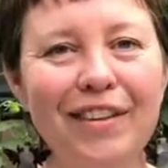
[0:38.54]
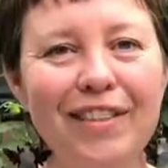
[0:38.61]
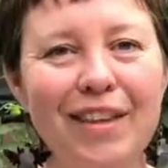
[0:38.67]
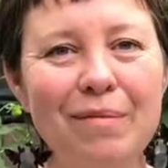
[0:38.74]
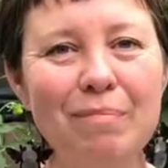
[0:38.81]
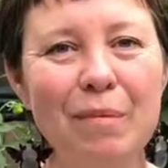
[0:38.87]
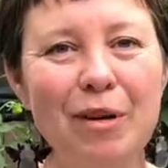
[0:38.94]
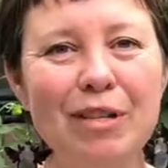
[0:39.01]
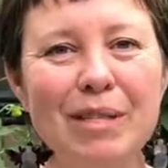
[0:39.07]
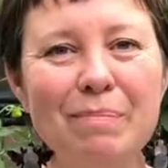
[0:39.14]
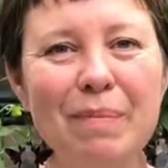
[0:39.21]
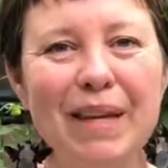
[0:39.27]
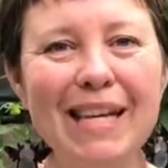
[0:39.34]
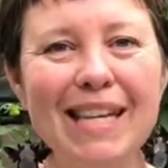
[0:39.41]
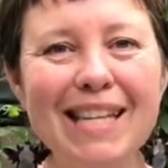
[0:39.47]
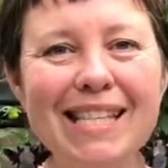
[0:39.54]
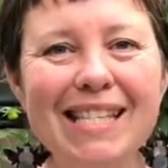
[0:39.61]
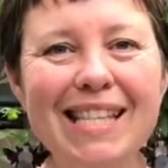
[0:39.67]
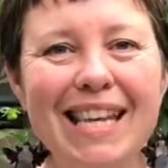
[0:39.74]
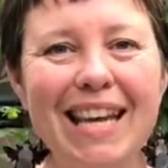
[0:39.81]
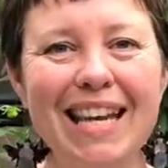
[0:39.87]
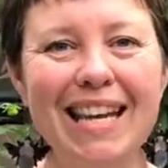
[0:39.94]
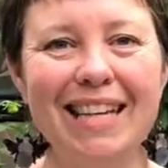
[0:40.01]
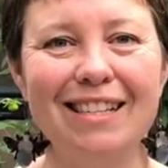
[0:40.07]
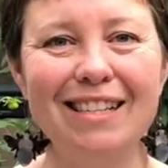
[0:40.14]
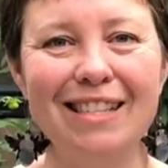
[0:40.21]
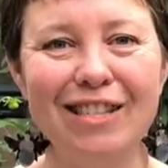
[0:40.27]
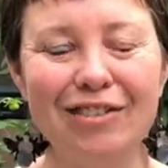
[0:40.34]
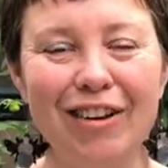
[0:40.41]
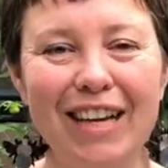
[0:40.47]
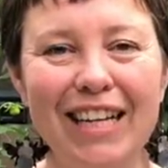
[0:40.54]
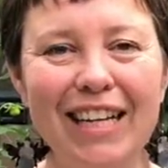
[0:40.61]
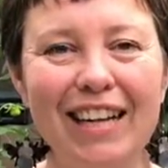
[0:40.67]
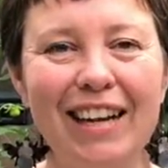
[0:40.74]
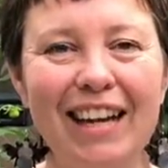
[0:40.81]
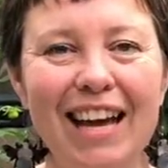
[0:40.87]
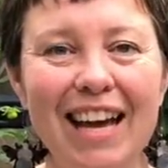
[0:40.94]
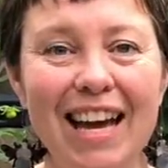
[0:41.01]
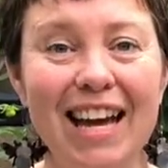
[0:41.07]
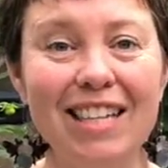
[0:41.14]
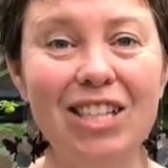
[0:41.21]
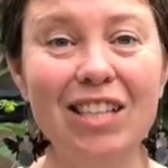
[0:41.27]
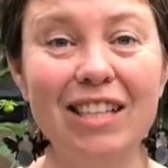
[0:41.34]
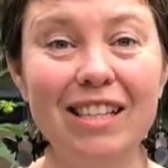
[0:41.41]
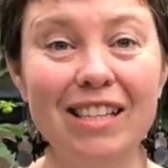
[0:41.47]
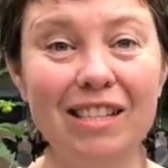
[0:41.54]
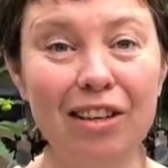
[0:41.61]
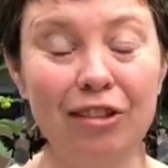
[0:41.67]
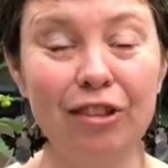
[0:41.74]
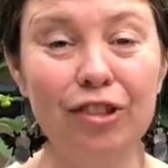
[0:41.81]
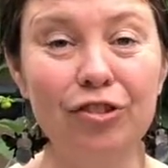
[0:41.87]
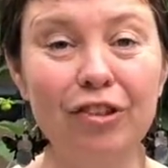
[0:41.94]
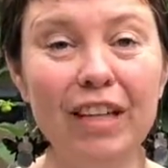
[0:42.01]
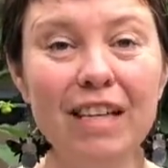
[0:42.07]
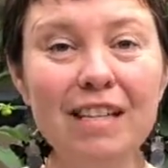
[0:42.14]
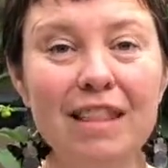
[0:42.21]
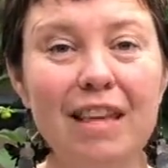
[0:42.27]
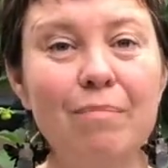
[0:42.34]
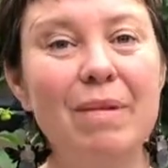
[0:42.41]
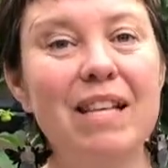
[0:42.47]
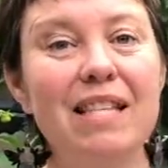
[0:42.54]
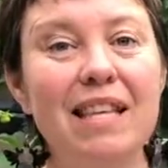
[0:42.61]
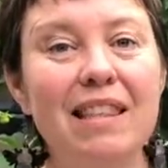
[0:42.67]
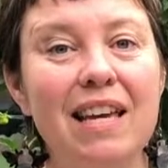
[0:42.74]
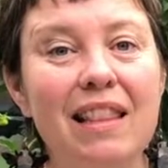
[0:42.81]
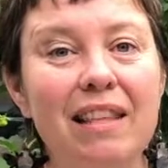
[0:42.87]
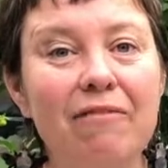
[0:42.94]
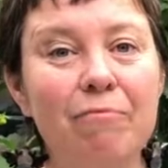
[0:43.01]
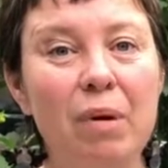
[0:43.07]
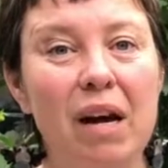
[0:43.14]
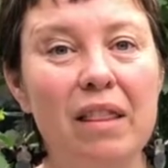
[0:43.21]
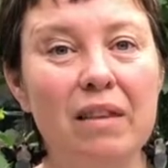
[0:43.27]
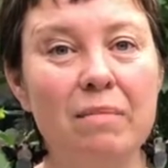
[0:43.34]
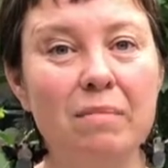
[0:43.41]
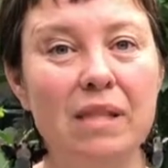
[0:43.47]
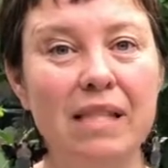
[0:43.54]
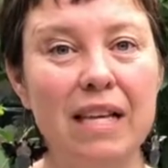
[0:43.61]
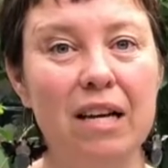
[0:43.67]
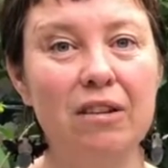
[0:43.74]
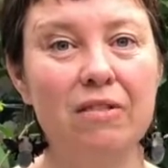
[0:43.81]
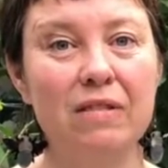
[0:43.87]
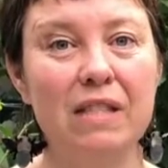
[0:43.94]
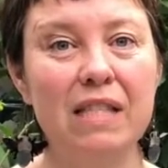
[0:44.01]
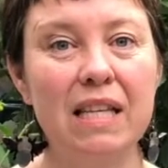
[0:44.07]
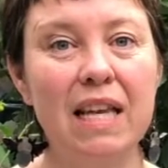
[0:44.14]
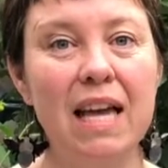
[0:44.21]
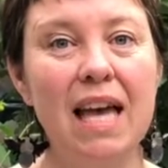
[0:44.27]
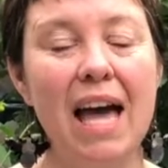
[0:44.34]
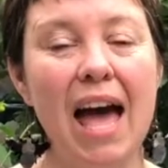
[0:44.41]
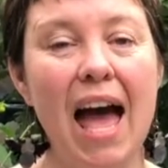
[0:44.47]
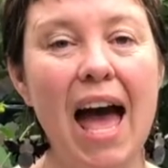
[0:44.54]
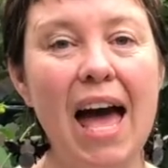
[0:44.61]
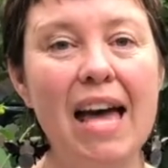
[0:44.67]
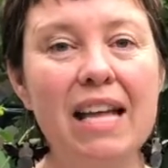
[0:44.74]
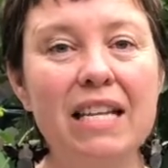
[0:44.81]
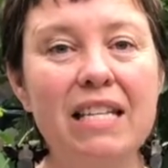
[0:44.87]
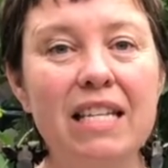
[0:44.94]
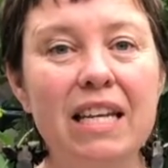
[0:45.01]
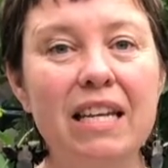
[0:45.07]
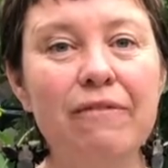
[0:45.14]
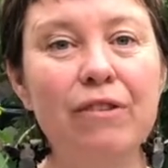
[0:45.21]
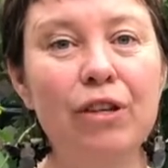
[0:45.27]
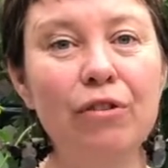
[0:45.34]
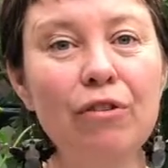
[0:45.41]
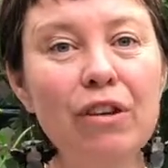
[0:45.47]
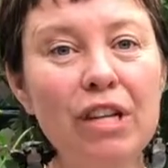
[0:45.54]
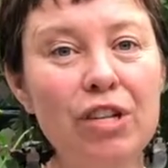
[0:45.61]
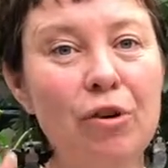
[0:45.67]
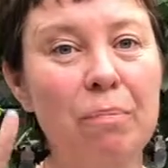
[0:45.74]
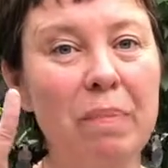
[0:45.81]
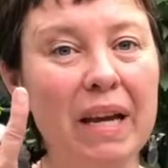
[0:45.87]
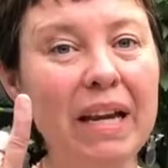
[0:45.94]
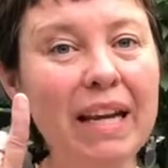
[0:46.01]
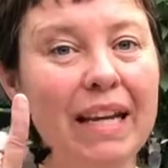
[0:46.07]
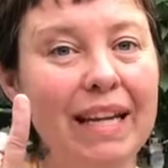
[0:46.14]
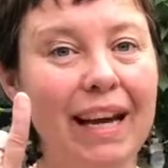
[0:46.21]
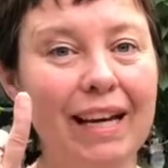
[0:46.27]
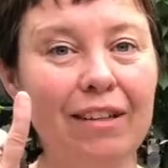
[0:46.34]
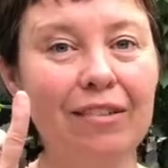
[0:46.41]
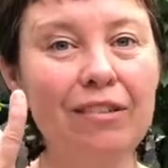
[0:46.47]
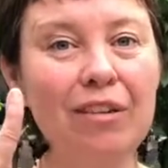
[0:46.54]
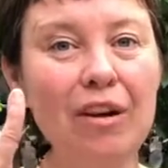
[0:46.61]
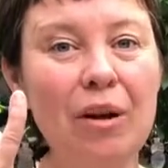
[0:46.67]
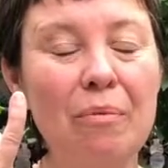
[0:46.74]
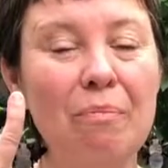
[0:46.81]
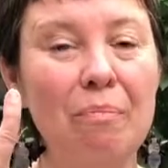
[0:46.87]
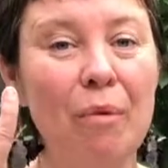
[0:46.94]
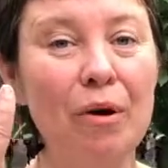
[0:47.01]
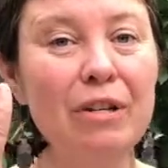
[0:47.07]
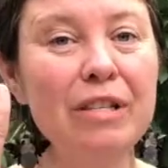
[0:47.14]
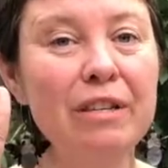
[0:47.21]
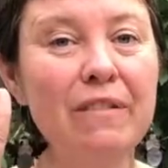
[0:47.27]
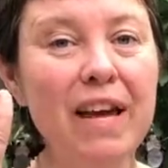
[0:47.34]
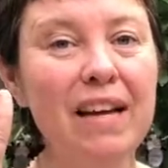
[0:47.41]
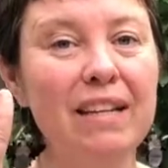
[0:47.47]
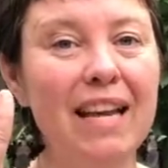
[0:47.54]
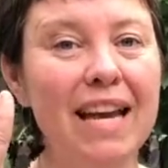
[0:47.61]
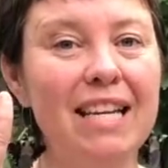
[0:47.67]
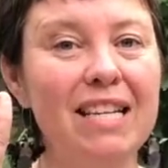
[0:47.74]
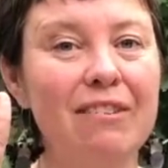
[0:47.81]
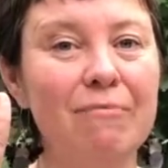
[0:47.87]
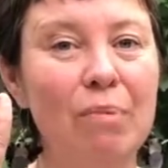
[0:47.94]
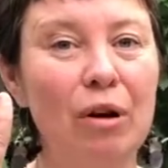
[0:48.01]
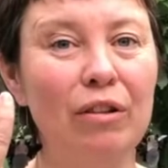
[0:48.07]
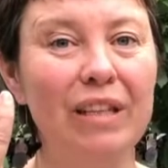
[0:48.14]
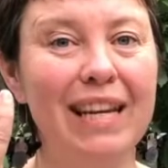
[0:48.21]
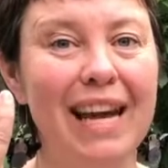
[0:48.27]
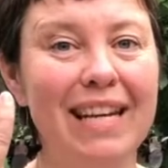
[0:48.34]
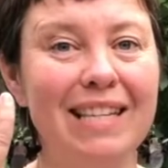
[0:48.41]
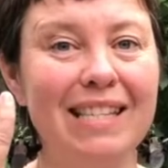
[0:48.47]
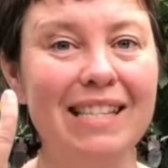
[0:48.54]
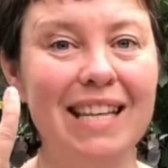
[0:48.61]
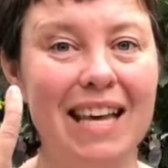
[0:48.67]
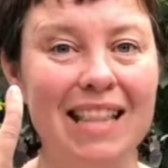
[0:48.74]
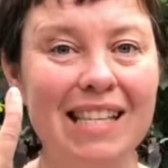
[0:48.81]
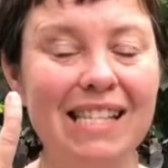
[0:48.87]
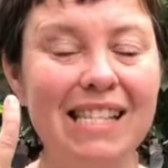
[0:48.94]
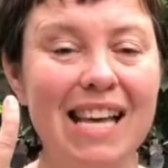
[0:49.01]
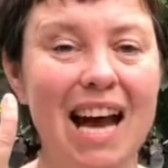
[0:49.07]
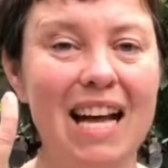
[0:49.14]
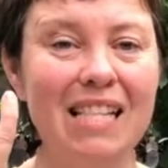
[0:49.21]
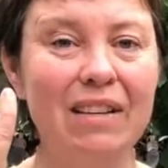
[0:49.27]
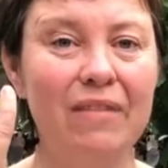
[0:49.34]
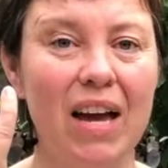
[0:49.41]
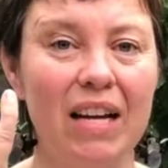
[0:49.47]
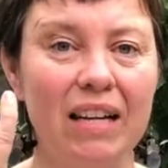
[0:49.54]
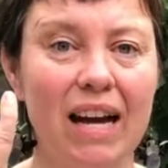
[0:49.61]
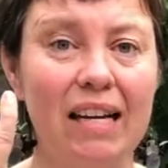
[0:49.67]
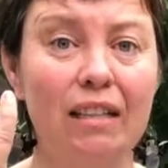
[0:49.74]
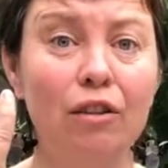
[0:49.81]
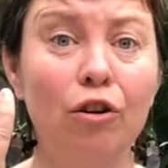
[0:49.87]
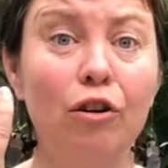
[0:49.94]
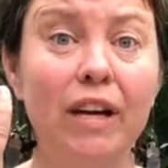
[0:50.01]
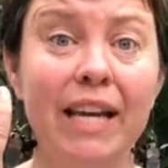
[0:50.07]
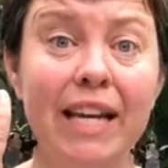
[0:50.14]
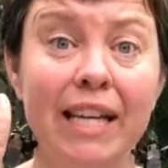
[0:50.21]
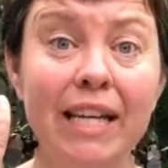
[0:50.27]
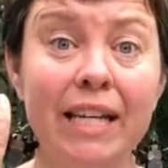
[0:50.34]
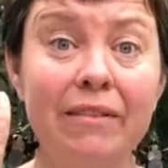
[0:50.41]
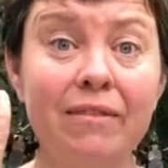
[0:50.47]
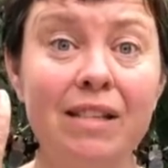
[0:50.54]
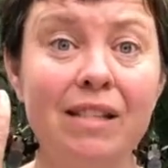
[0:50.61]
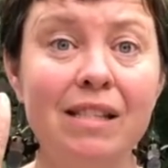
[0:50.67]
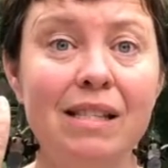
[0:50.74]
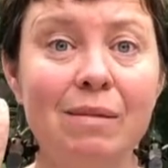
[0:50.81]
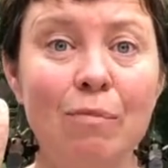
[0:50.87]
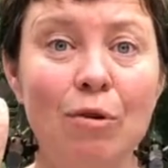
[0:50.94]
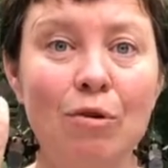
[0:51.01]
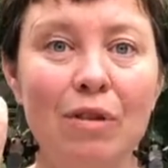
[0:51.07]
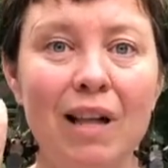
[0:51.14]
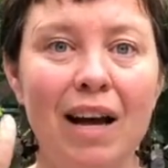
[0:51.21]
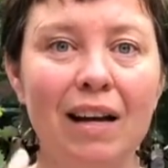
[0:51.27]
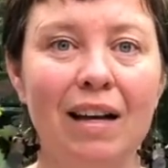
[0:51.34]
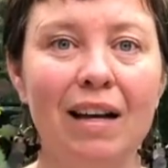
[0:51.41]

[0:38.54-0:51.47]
that most bees in Australia are actually solitary? That means that they live by themselves. And if you look at your pinky nail, most of our native pollinators are the size of our nail or even smaller,